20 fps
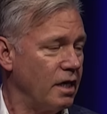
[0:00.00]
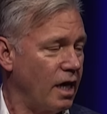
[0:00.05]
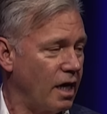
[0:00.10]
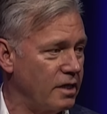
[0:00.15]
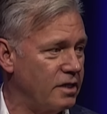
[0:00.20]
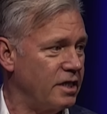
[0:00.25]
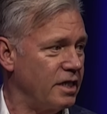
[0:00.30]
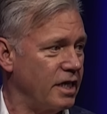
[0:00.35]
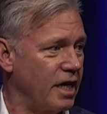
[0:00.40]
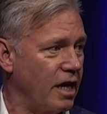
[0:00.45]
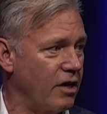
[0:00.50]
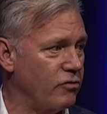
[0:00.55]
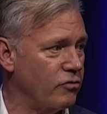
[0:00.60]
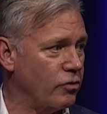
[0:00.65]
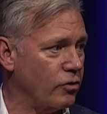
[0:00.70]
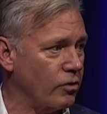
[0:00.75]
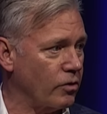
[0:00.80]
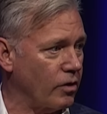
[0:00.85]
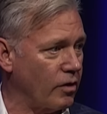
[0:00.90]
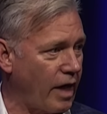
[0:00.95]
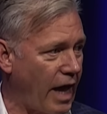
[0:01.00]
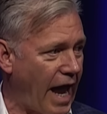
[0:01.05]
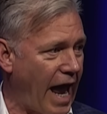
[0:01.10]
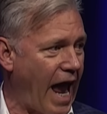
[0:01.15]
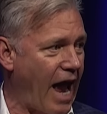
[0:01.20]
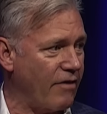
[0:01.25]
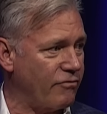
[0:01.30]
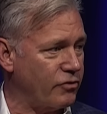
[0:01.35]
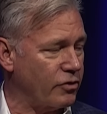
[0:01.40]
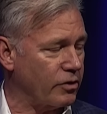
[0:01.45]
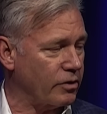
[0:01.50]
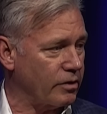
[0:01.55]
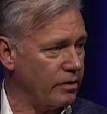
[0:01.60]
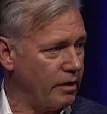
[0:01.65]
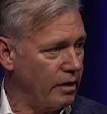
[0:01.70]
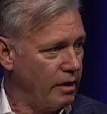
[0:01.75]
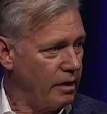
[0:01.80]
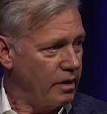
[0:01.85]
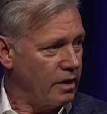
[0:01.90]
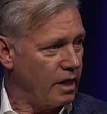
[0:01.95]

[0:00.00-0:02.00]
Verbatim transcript: a teenage girl after